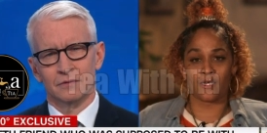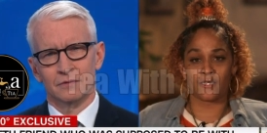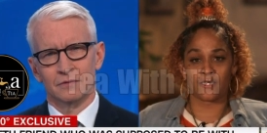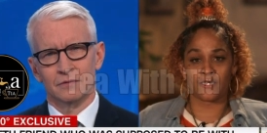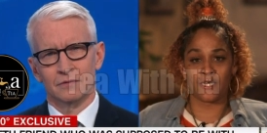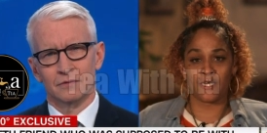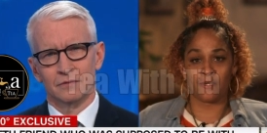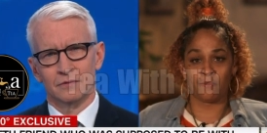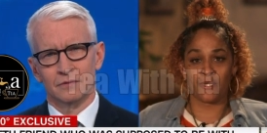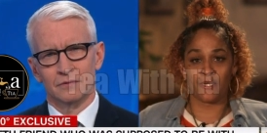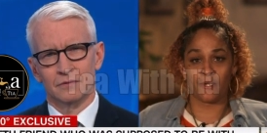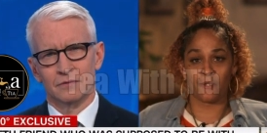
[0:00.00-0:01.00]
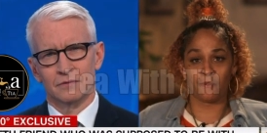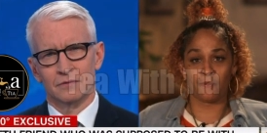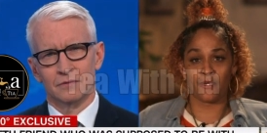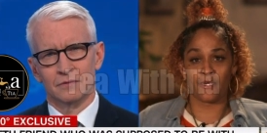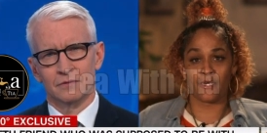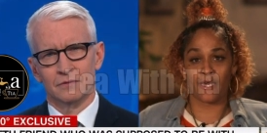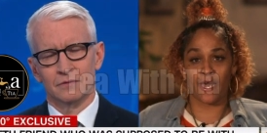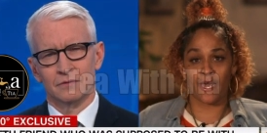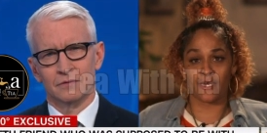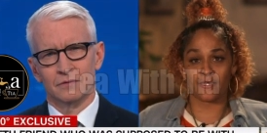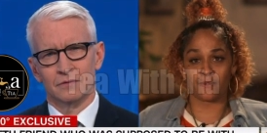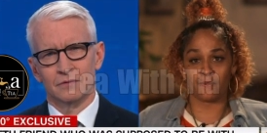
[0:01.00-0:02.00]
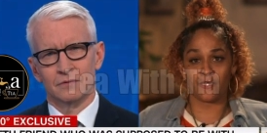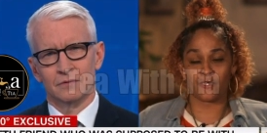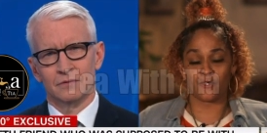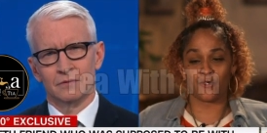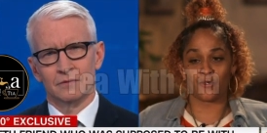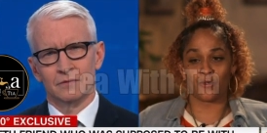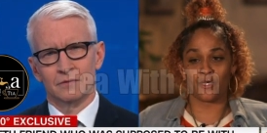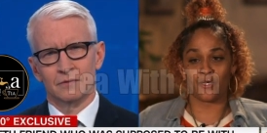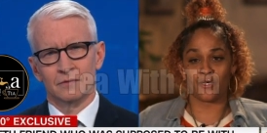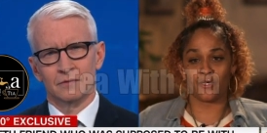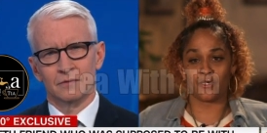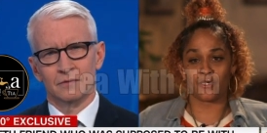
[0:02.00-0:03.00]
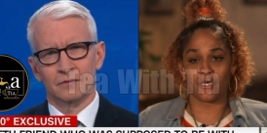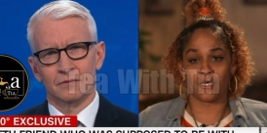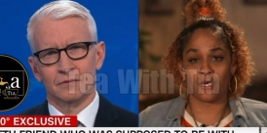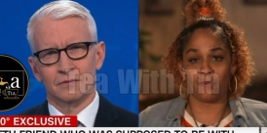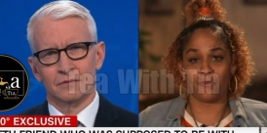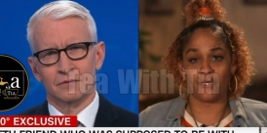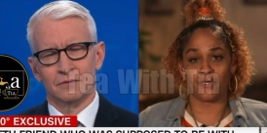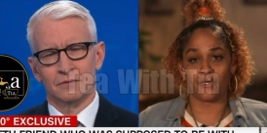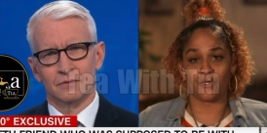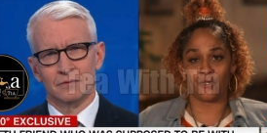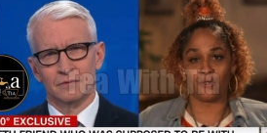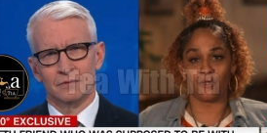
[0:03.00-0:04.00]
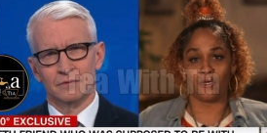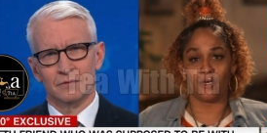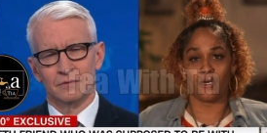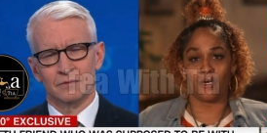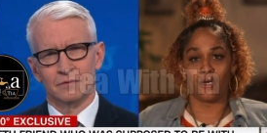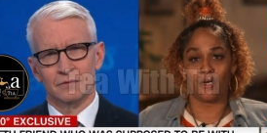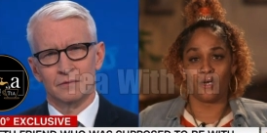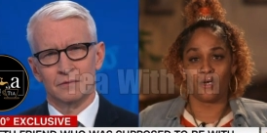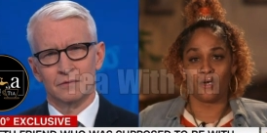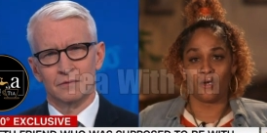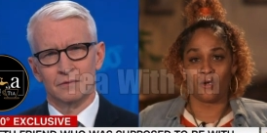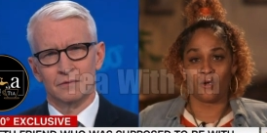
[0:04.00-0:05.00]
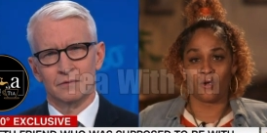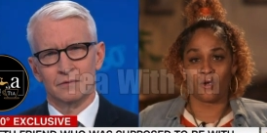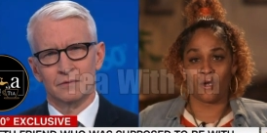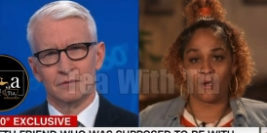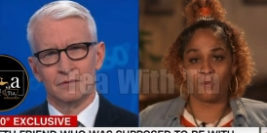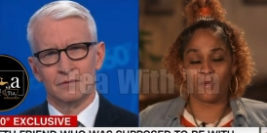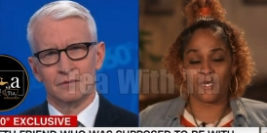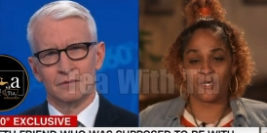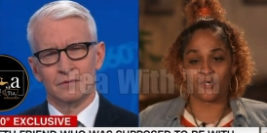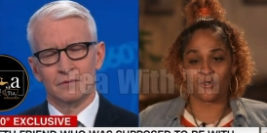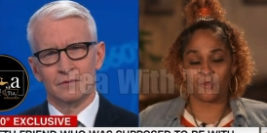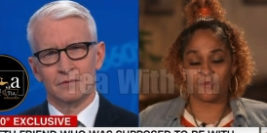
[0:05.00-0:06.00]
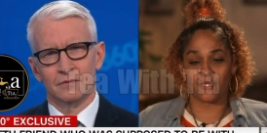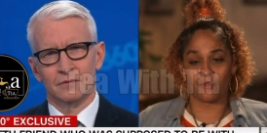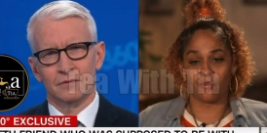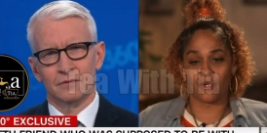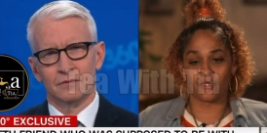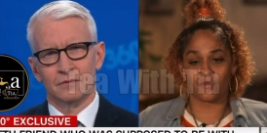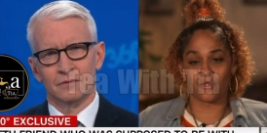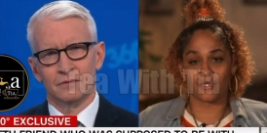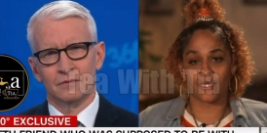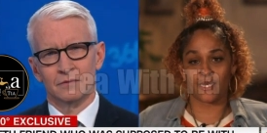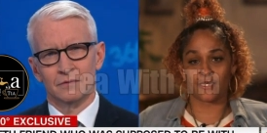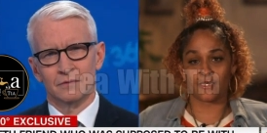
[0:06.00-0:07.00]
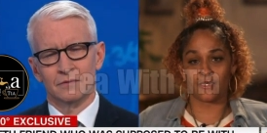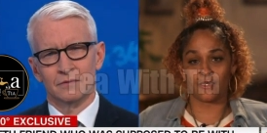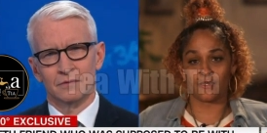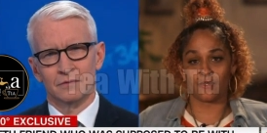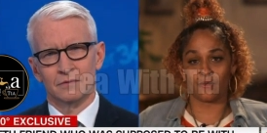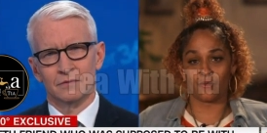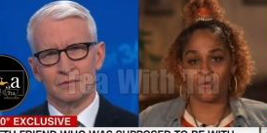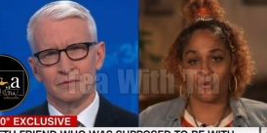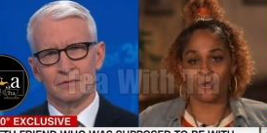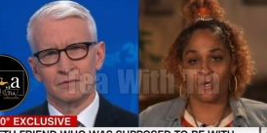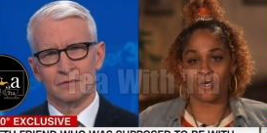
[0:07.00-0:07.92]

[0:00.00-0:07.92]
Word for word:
Speaker 1: She hit me up and asked me to join her to accompany her um, in a trip to Brownsville, Texas for